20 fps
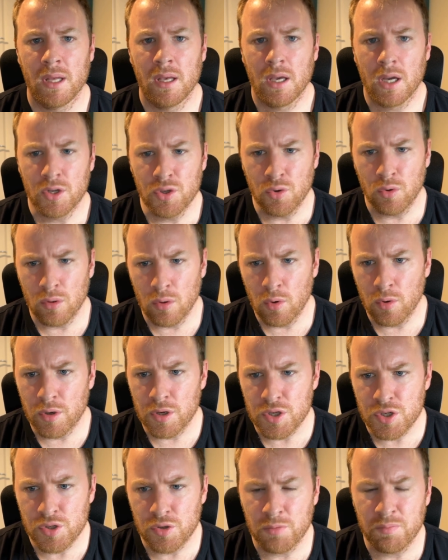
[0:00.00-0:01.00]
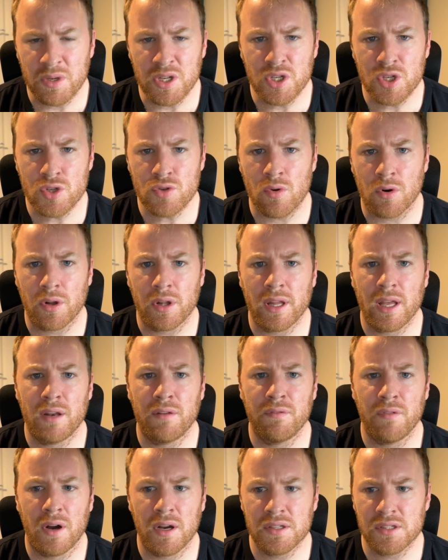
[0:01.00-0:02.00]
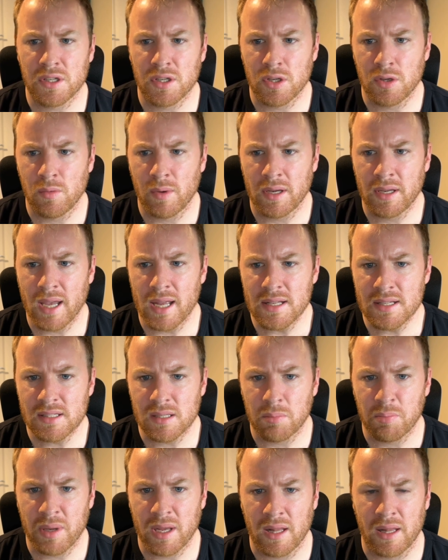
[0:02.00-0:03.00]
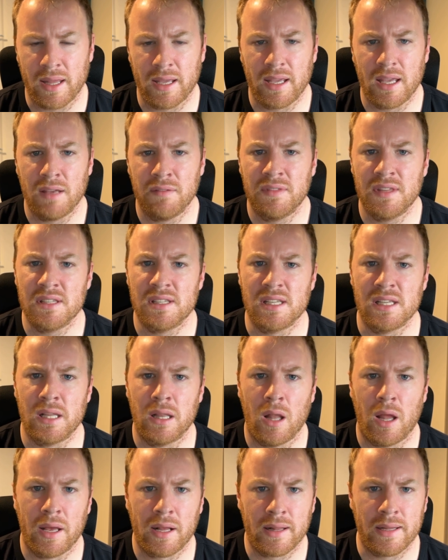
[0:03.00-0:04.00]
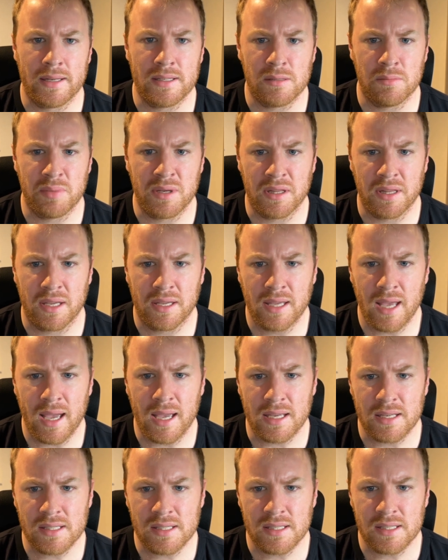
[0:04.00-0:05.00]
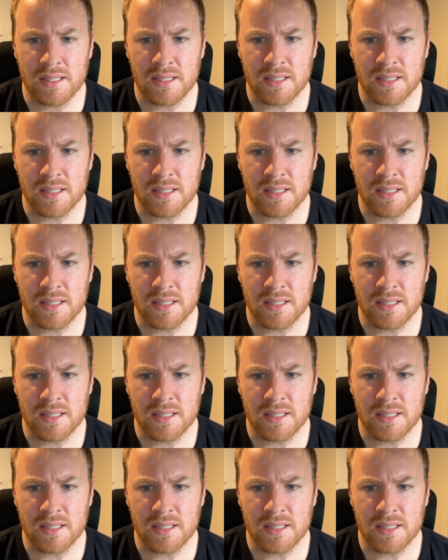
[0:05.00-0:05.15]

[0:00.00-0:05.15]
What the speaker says: and your lawyers should be strongly advising you against appealing if this is likely to be the case,